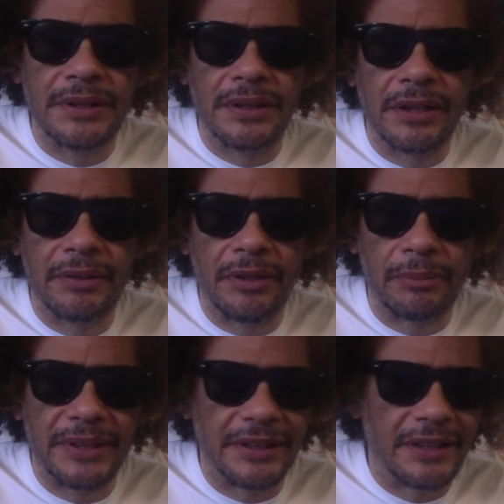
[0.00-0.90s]

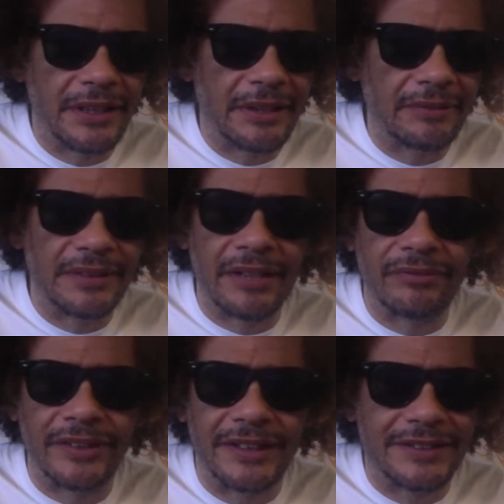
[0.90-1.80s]

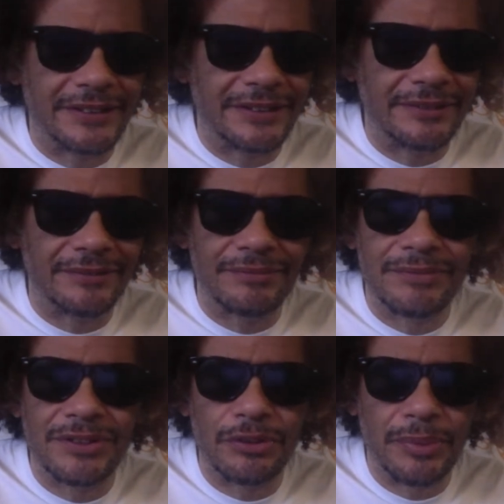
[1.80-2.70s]
Netflix and
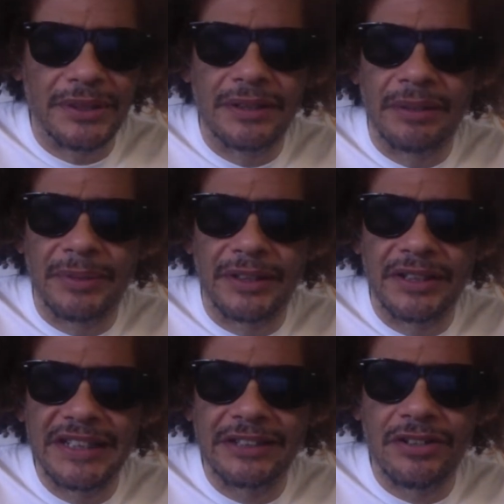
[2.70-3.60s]
stupid. I mean, you
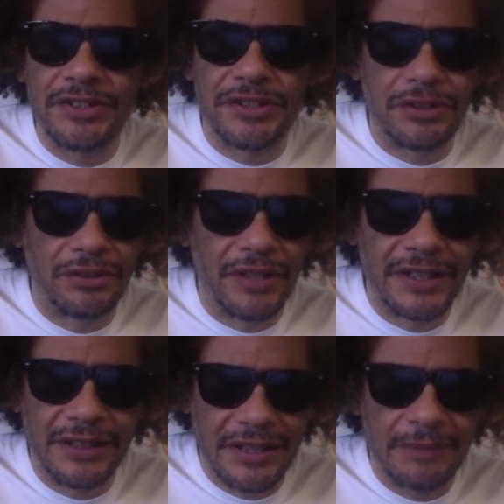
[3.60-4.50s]
need those too,
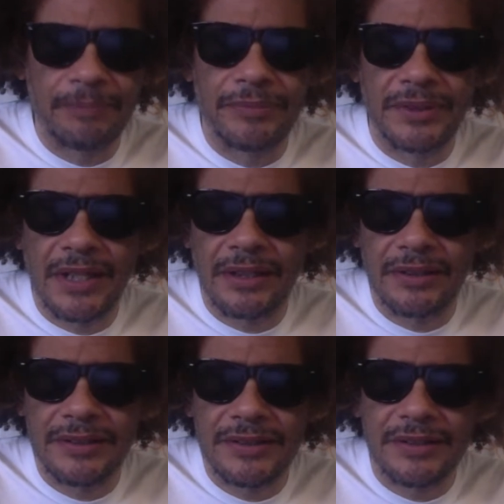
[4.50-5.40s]
right? You gotta
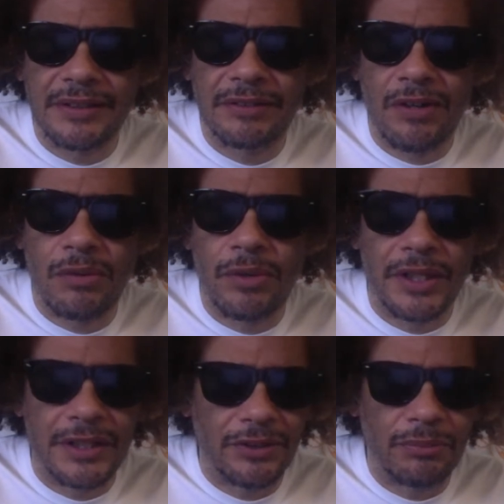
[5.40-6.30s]
it's all
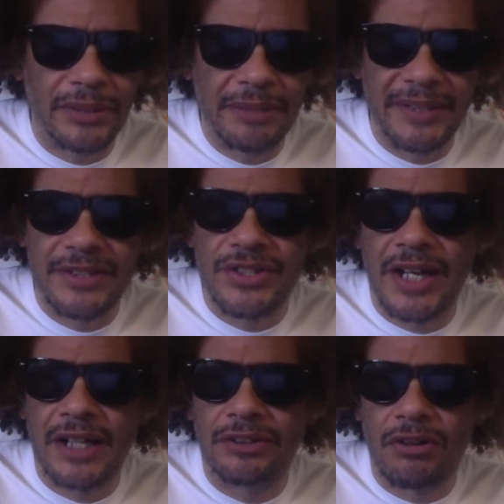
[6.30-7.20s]
work and no play makes
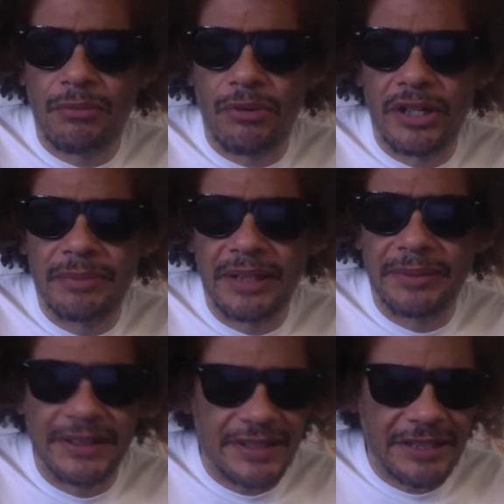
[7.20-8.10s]
Jack a dull boy, but I
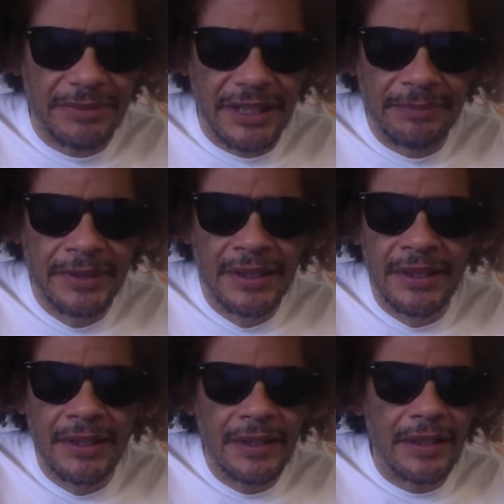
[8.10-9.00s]
mean, at the same time.
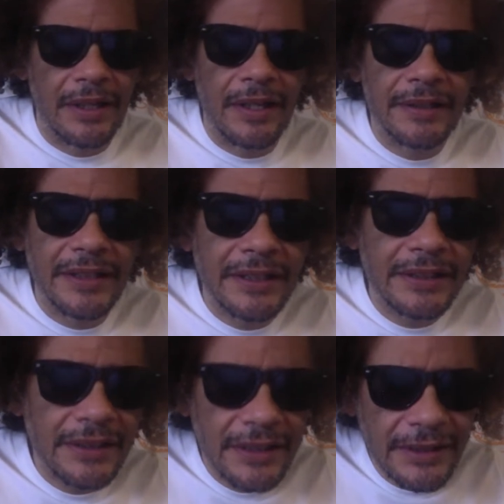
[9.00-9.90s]
And
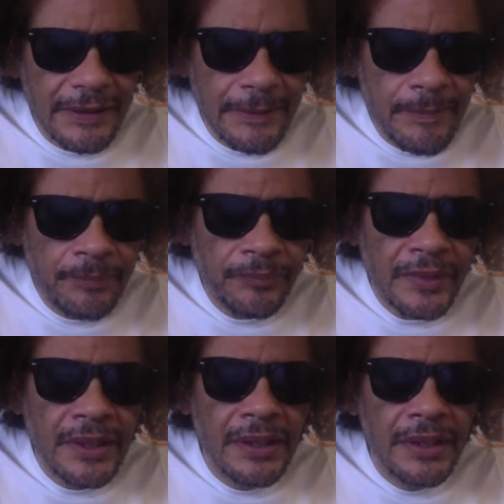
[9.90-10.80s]
then,
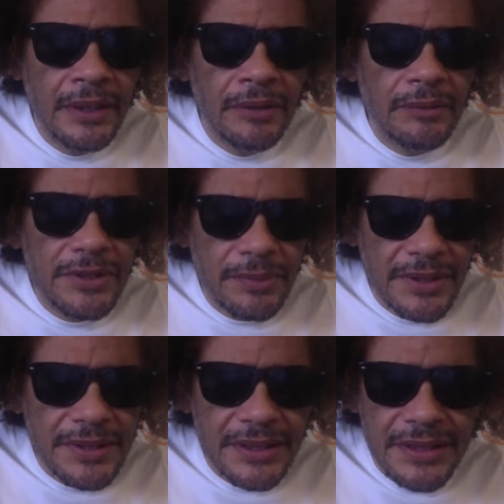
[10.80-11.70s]
which one
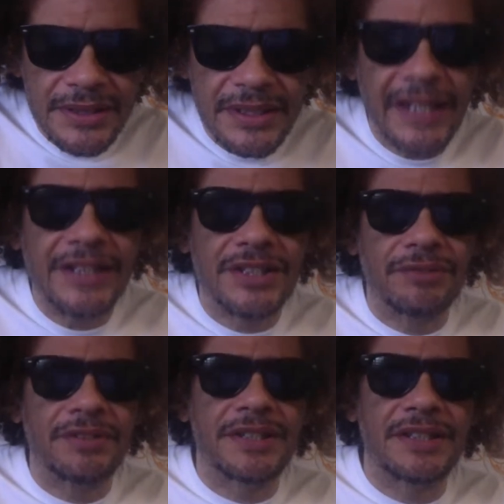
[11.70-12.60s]
is this?
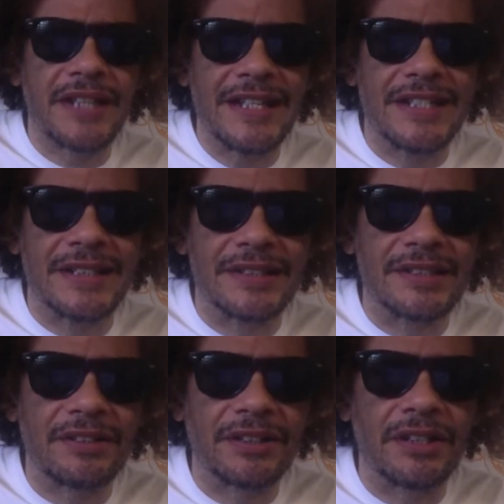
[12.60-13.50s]
Ancient Recitations.
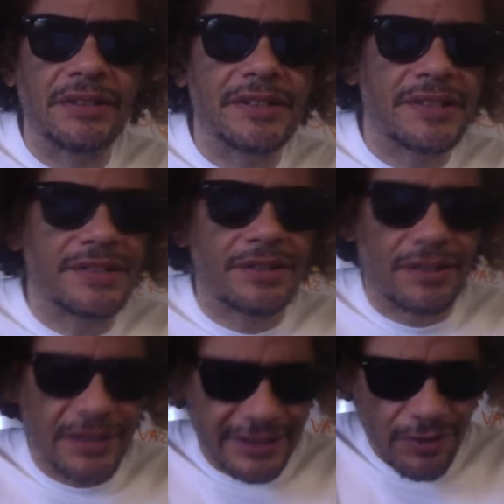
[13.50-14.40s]
There you go. And this is
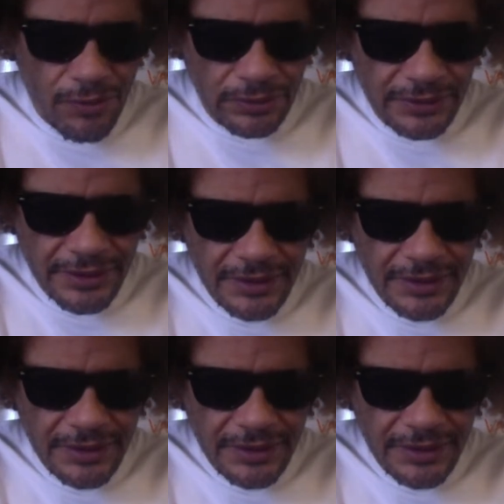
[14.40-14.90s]
all like old.